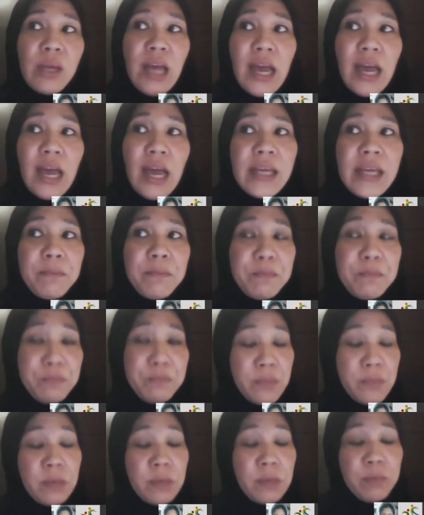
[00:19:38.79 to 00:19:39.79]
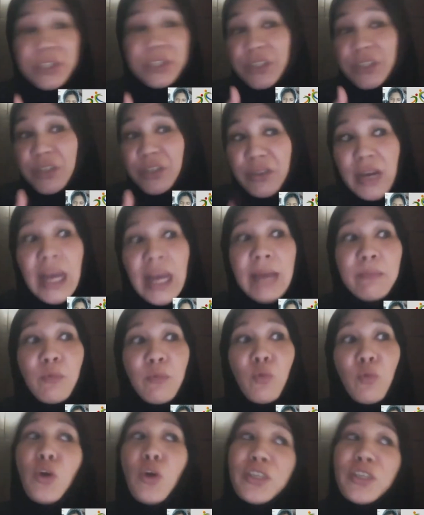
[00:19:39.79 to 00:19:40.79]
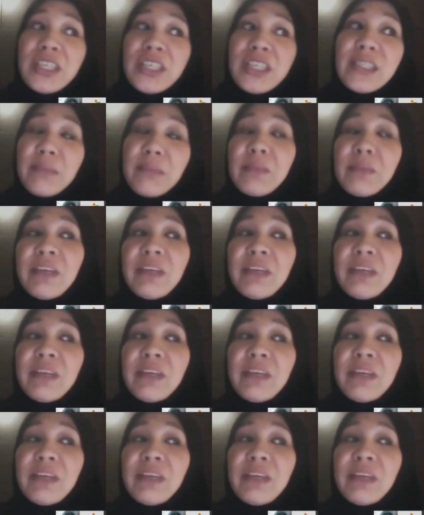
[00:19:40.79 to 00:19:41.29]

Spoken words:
I prescribe watching something